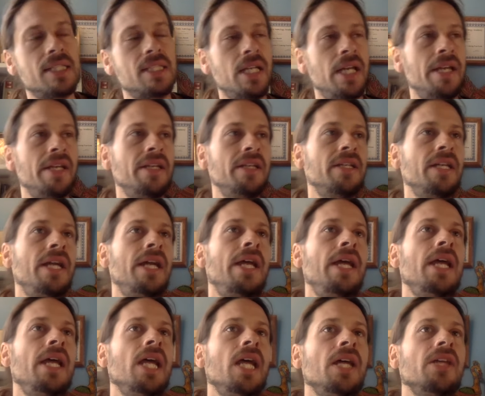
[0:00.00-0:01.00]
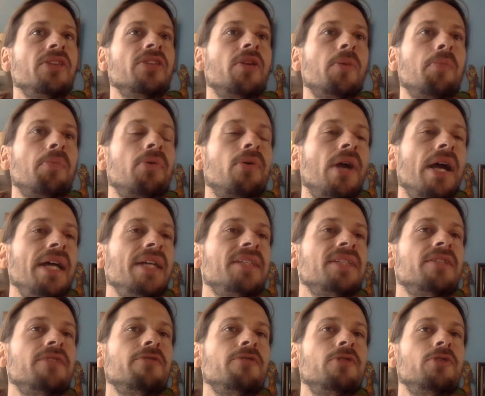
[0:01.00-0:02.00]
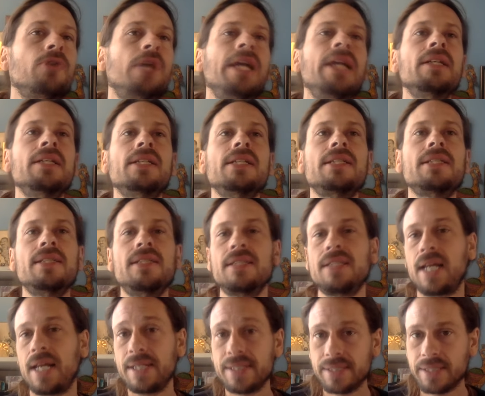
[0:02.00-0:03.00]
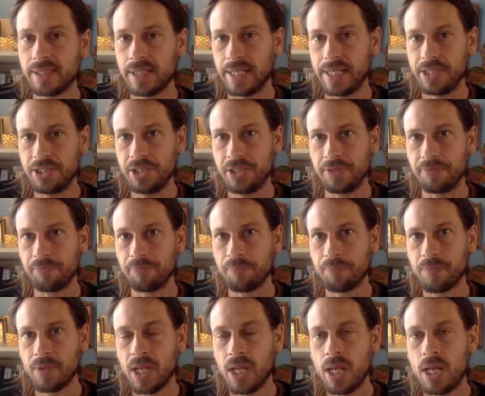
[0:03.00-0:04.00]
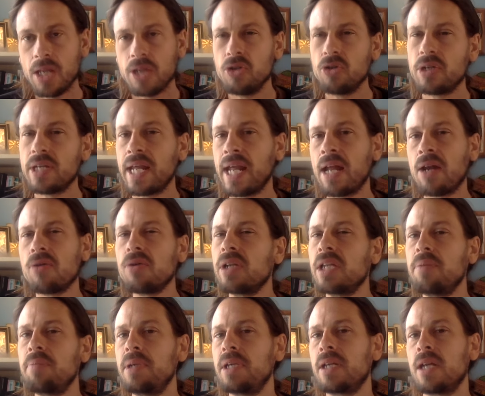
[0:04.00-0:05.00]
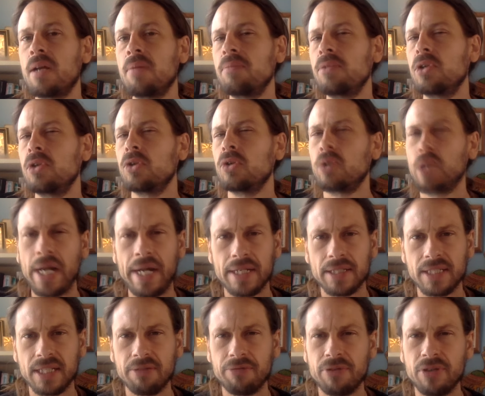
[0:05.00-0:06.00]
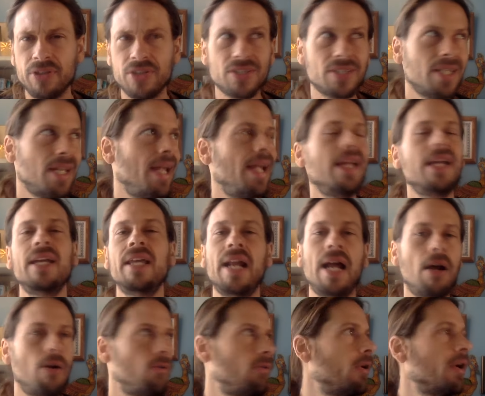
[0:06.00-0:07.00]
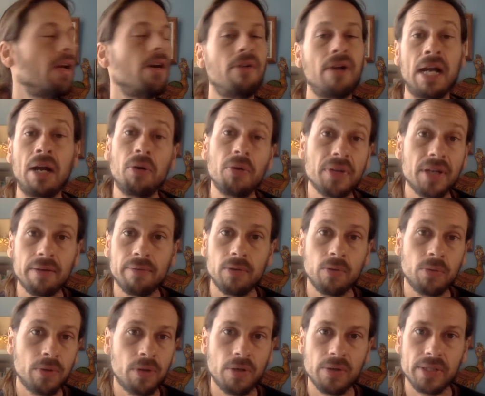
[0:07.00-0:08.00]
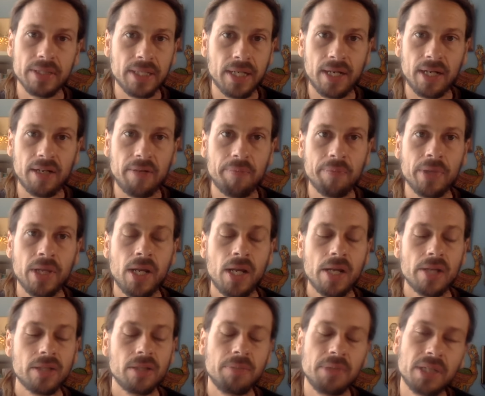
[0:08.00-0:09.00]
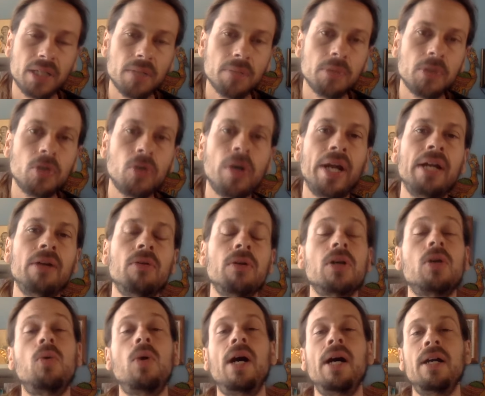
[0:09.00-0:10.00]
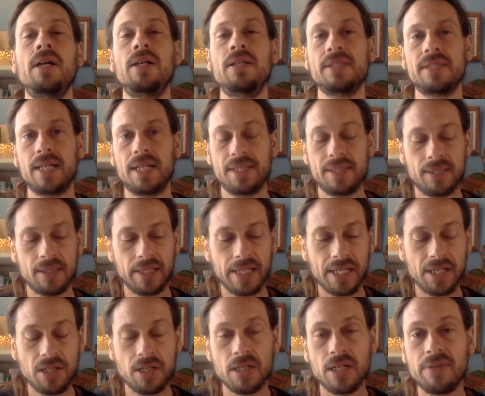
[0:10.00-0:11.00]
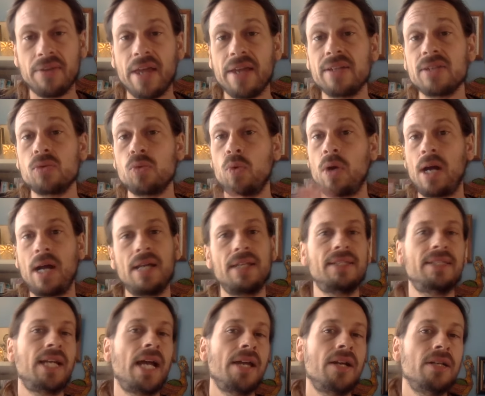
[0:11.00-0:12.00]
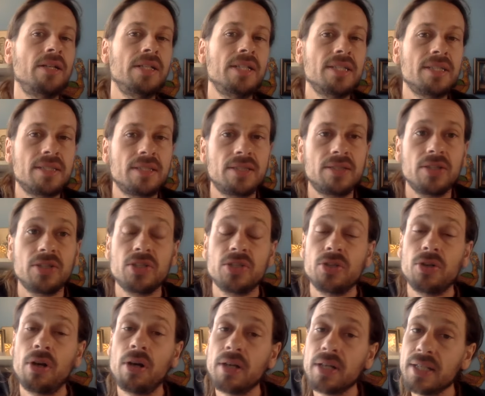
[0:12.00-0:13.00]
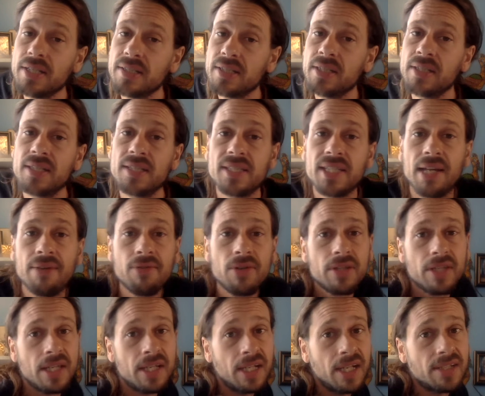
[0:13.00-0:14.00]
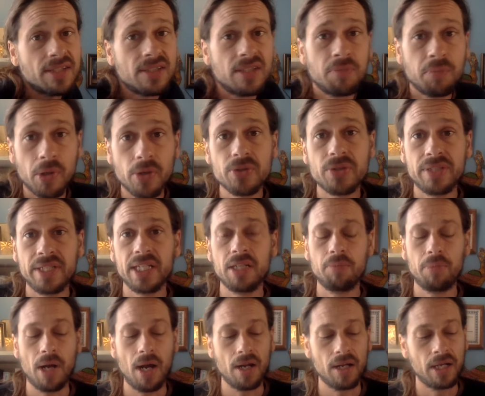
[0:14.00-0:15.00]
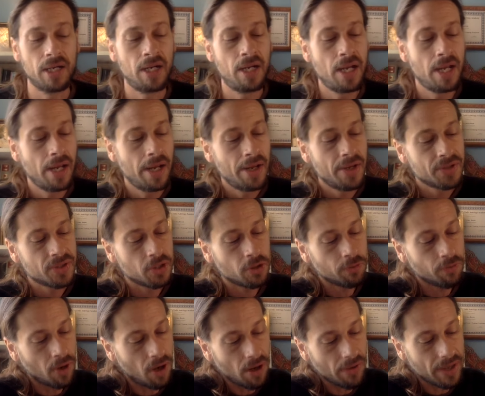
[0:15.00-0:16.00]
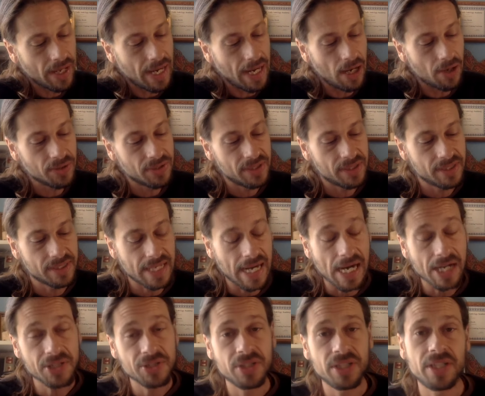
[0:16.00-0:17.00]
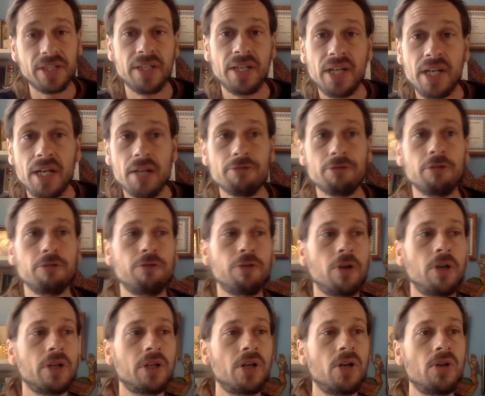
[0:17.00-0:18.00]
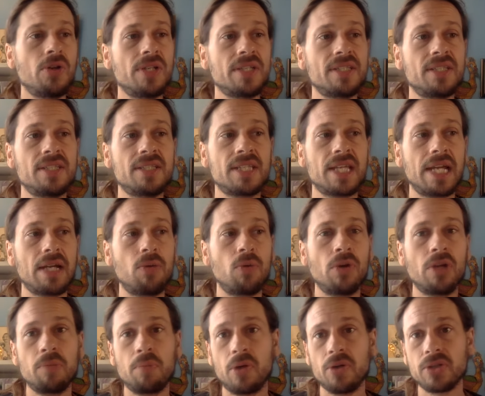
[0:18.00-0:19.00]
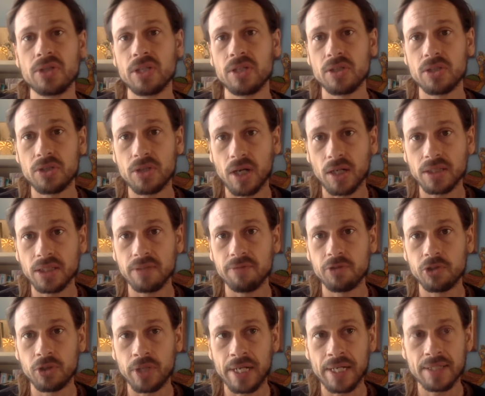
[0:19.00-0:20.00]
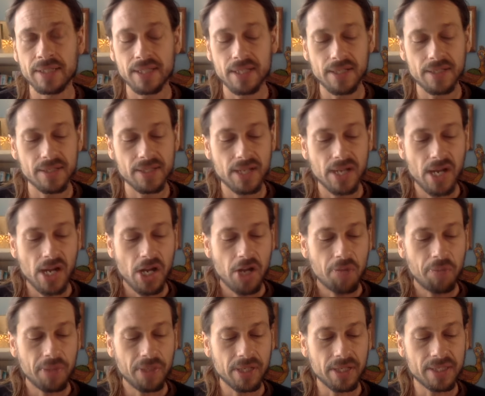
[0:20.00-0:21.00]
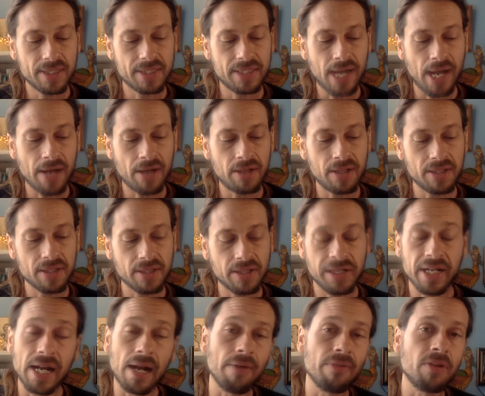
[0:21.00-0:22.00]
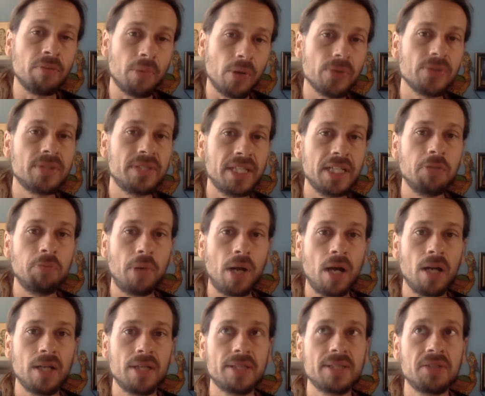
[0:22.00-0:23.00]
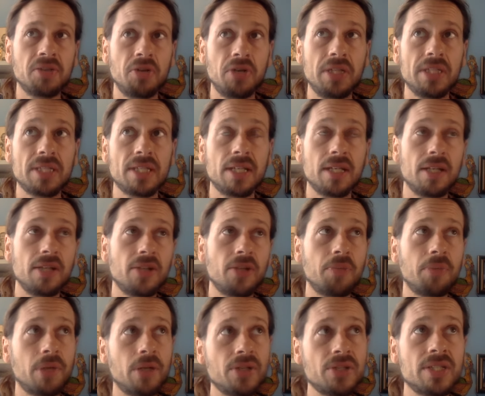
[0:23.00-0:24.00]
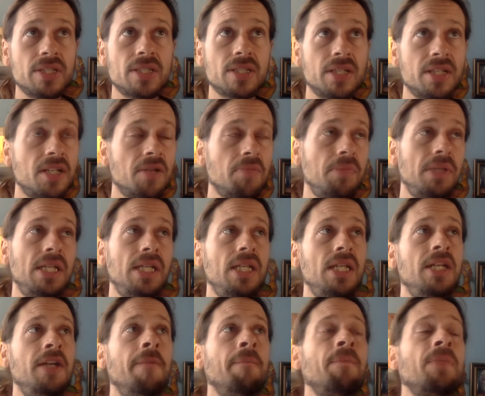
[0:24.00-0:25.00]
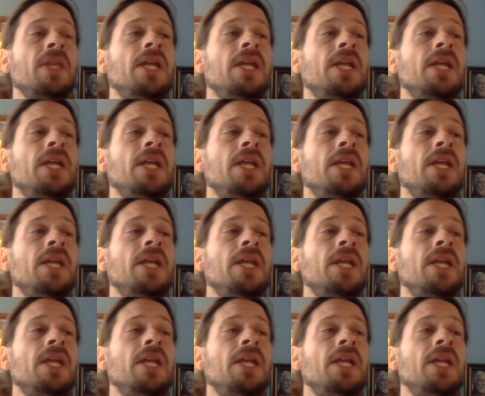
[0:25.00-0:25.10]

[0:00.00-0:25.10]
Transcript: said. The price of greatness is isolation. You can't really become great if you're just hanging out, running around with everyone all the time. To become great requires isolation, and that is why Saturn is the strongest in the 7th and gets the most digbala. So of all the houses, actually, for Virgo, this is like one of the most constructive transits because Saturn is going to have the most digbala. So the person's going to be